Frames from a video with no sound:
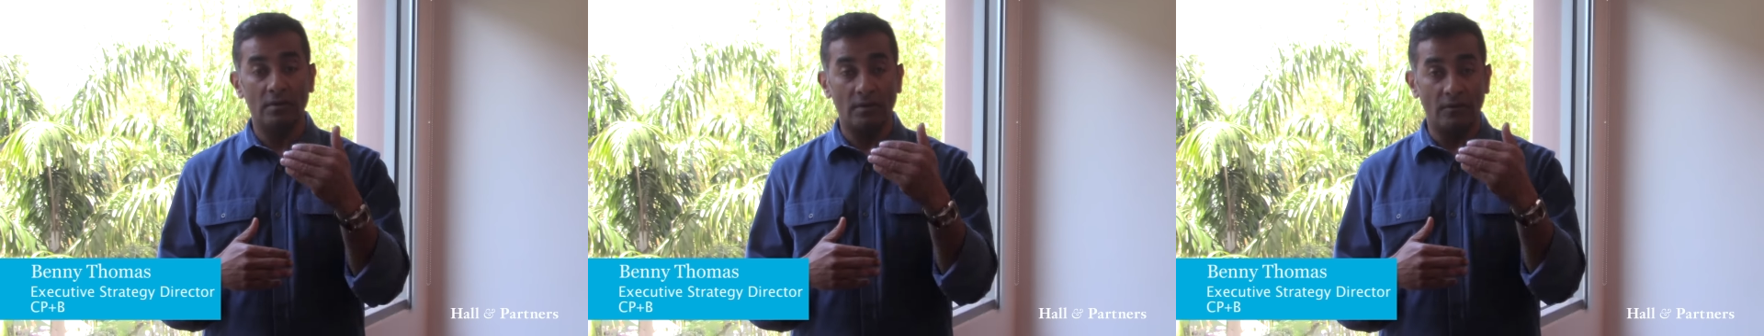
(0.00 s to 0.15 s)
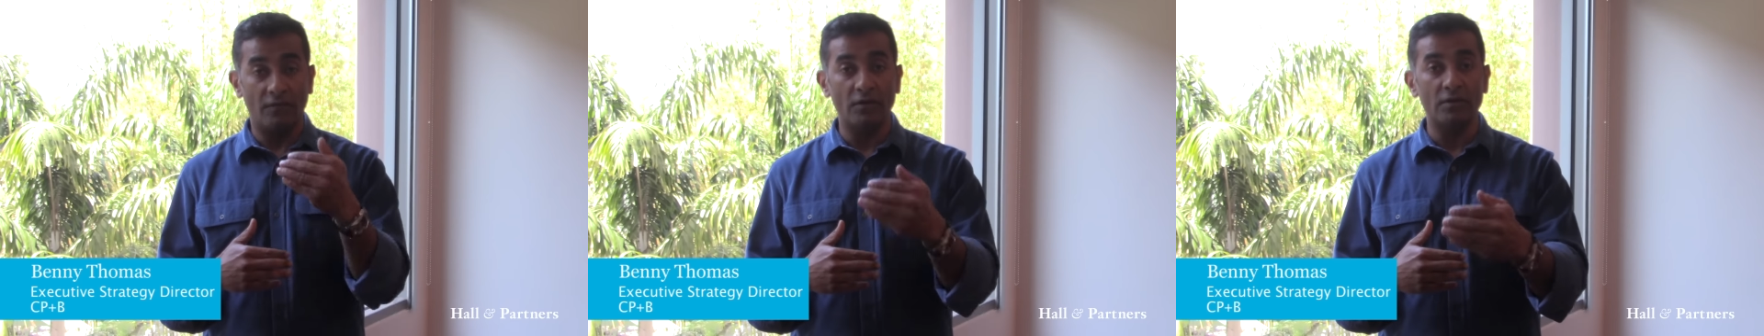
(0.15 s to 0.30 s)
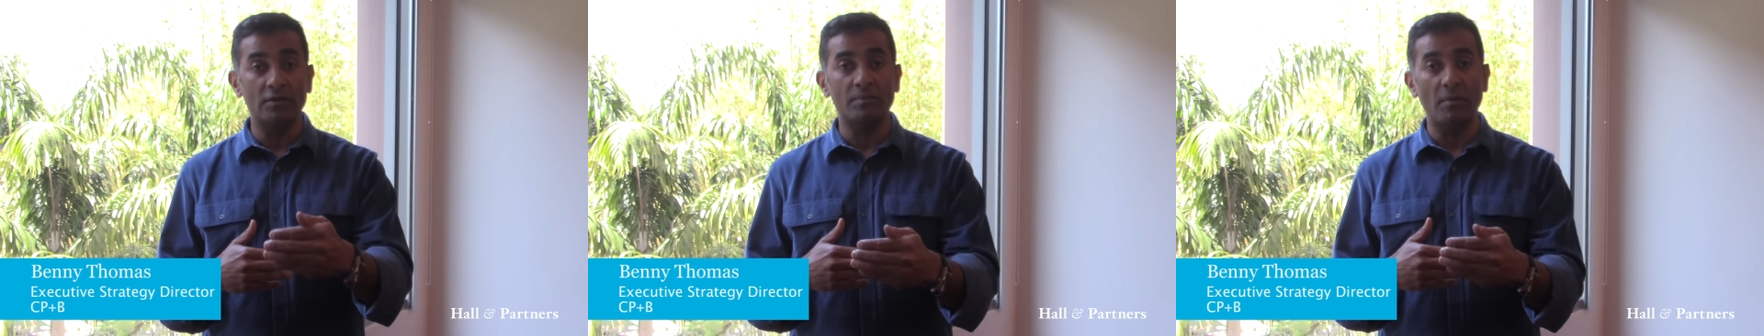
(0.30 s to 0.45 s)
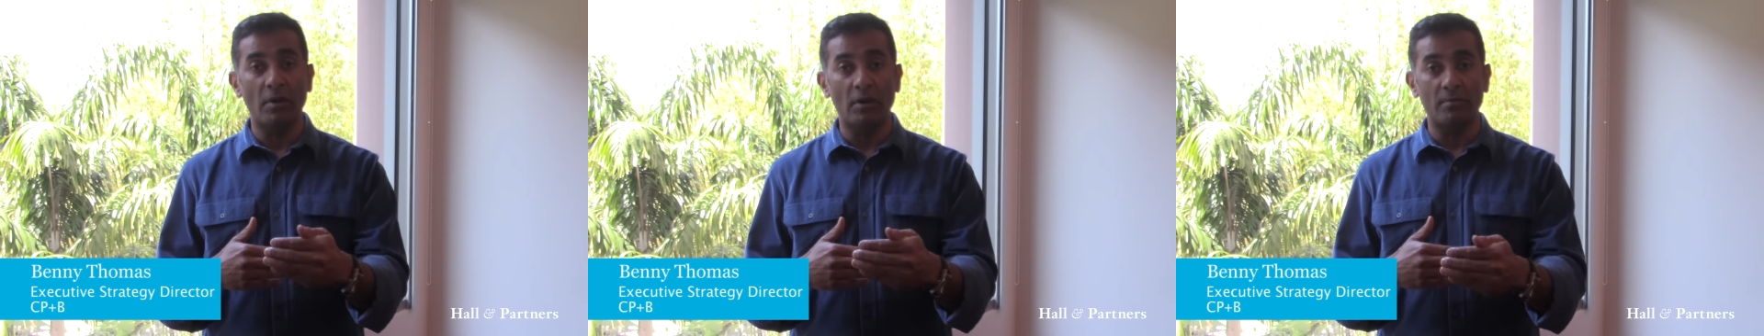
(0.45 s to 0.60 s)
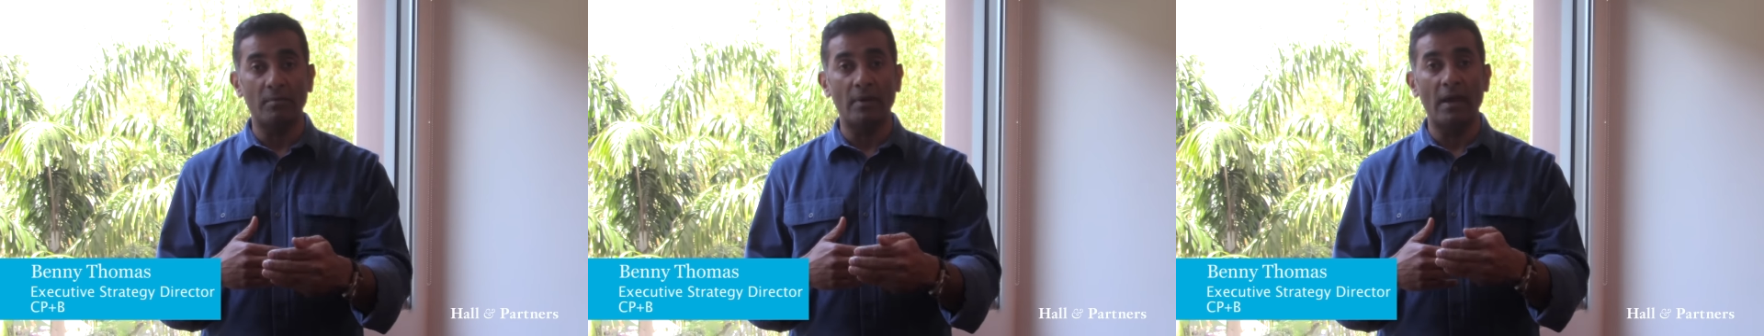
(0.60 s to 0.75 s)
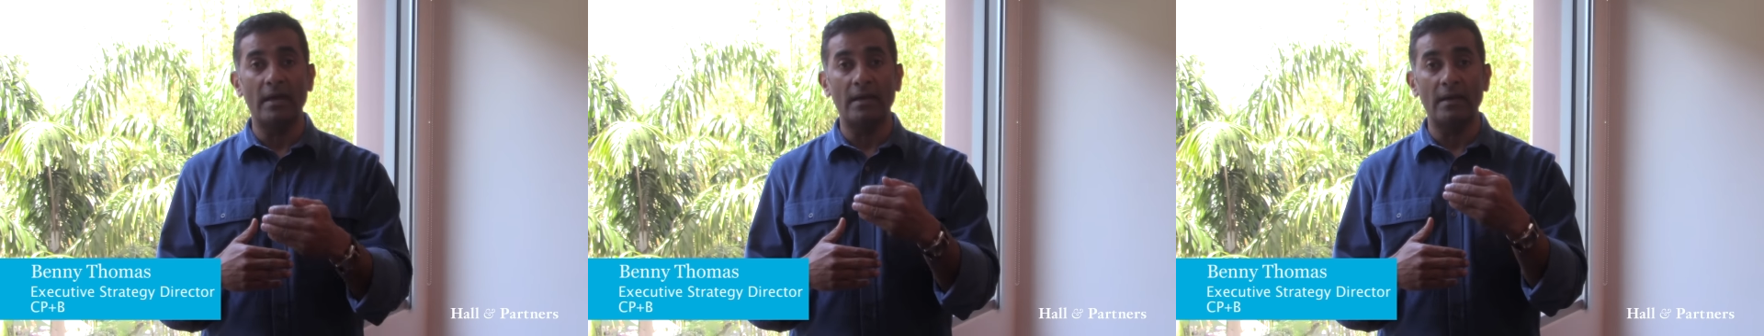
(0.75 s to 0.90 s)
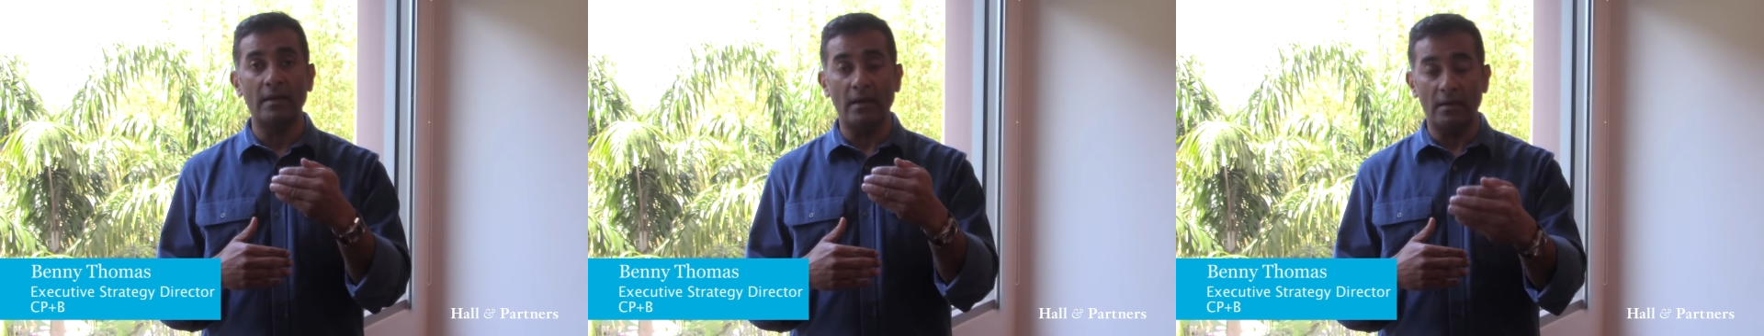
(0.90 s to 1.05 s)
the first bottom
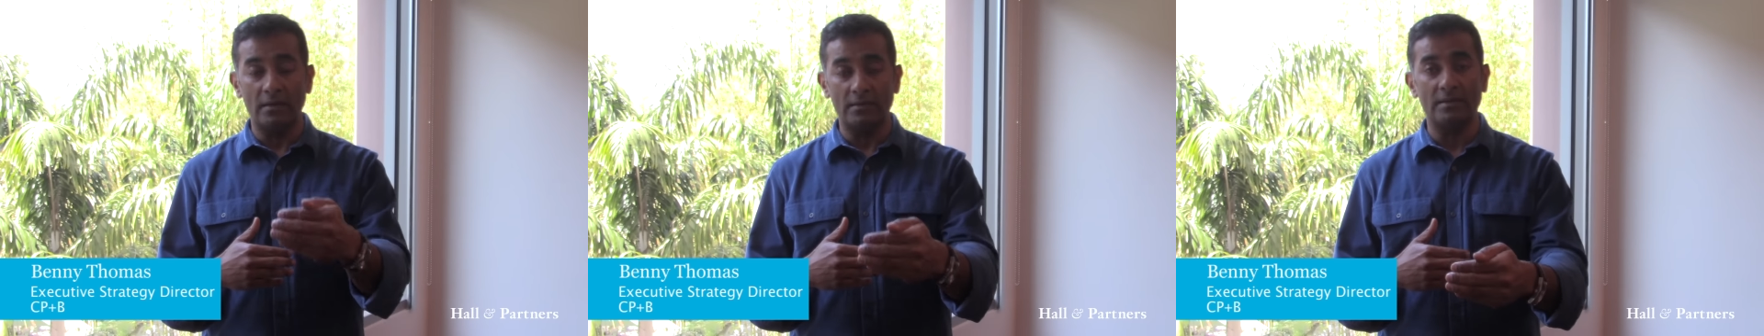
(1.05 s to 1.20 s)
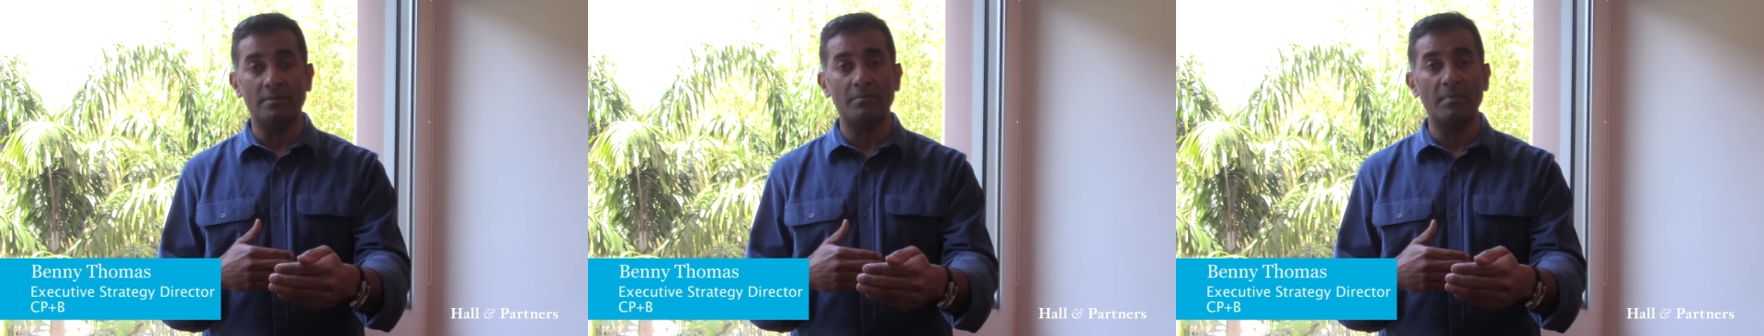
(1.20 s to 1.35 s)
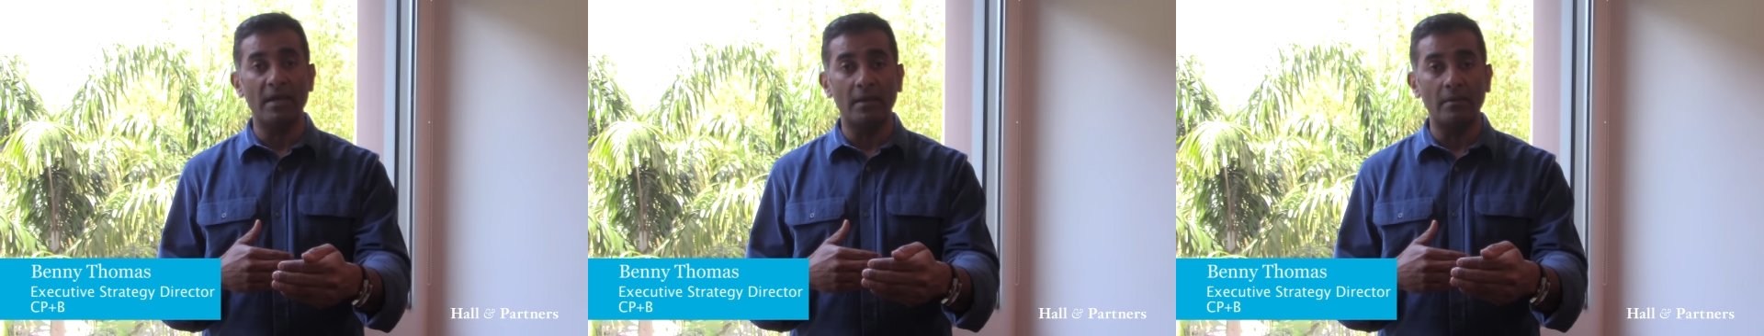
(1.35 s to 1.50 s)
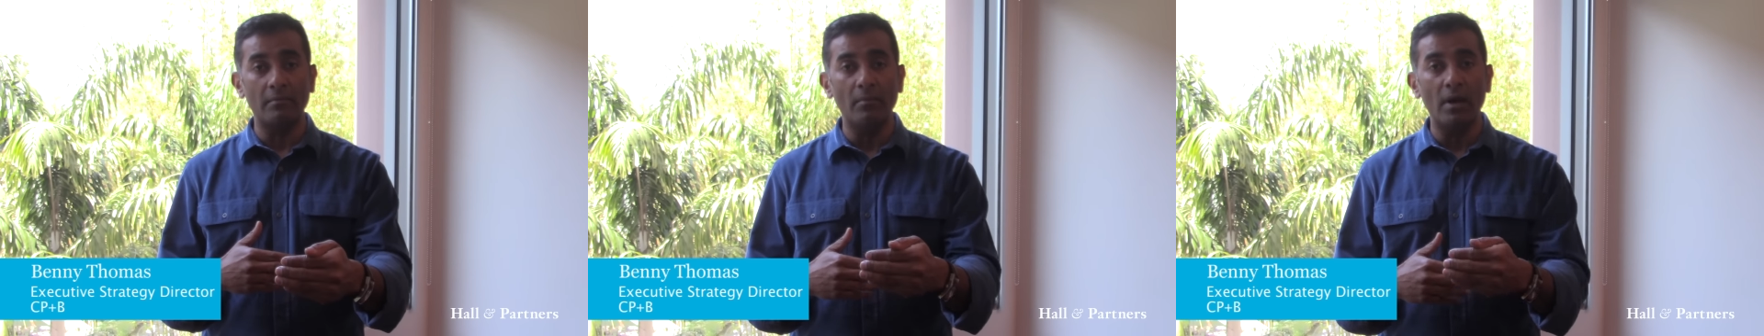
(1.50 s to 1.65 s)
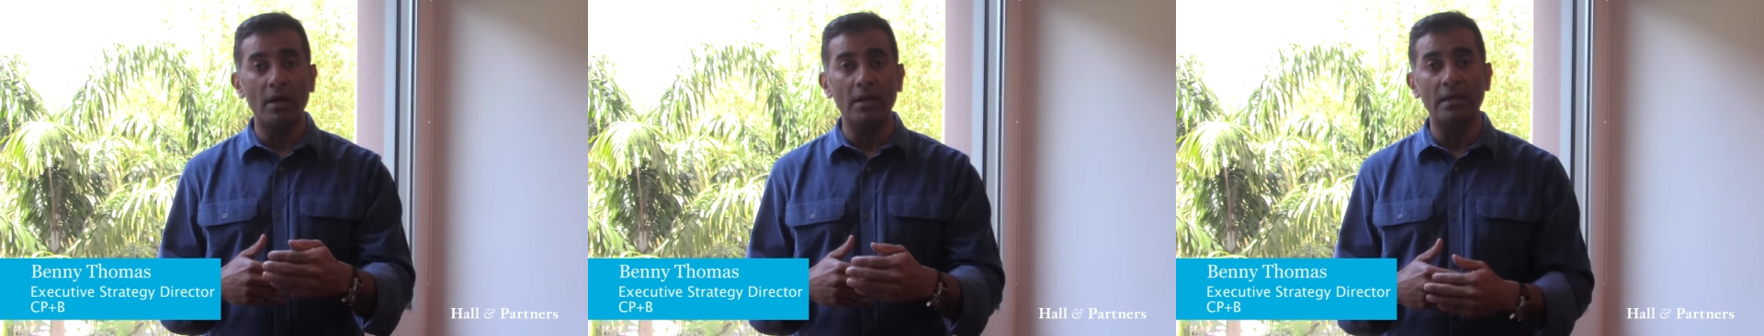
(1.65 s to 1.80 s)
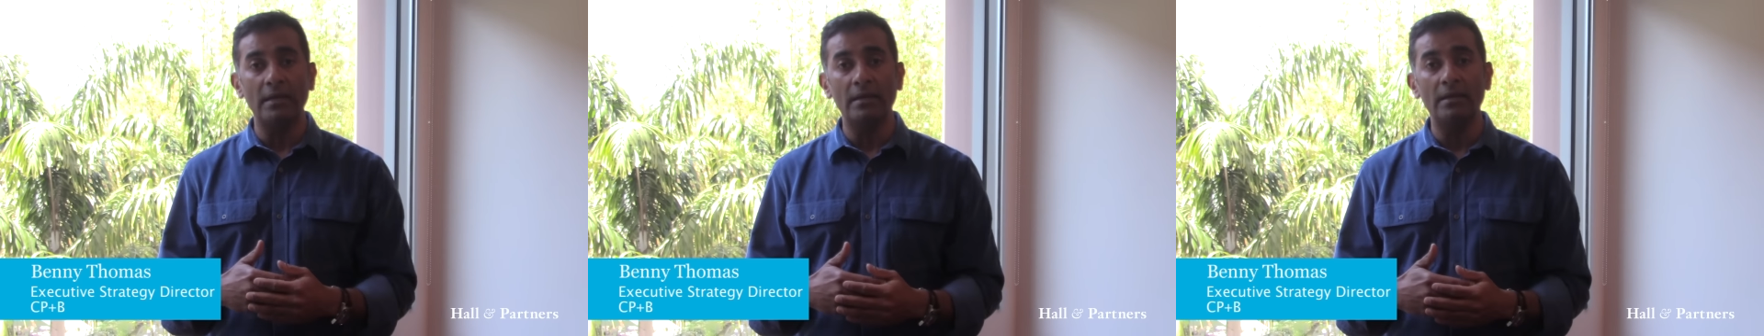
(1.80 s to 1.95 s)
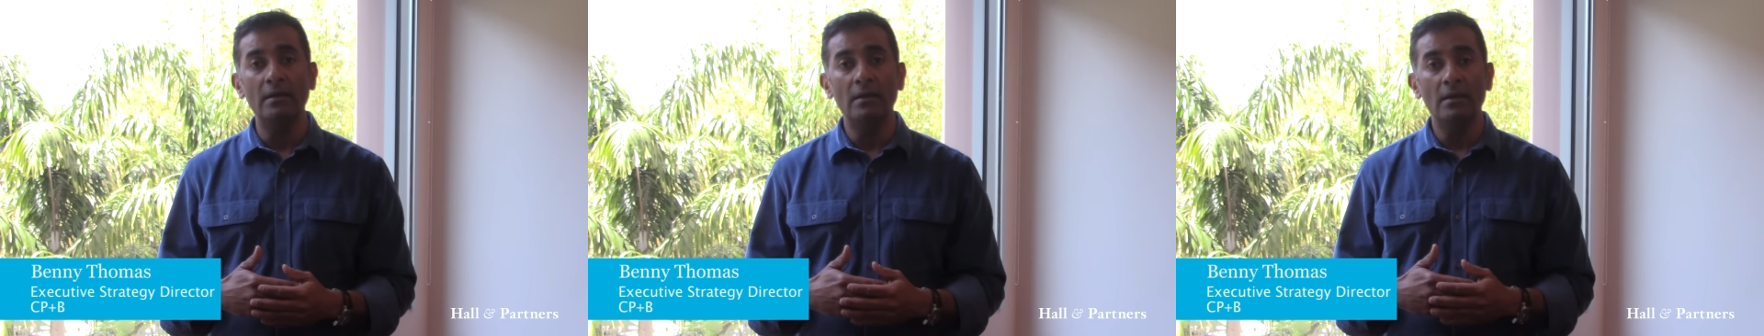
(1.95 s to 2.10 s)
line, is it making
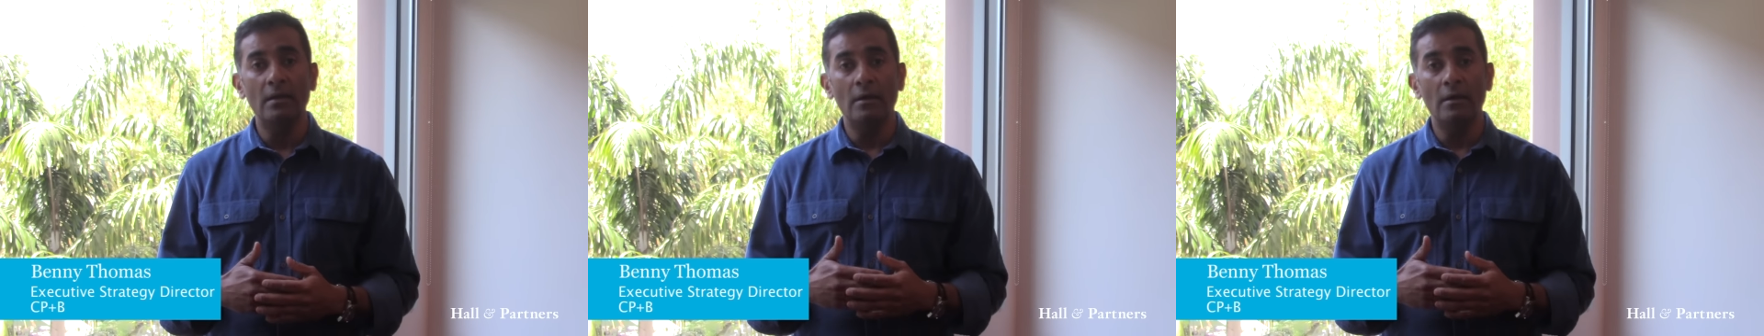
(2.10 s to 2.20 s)
money,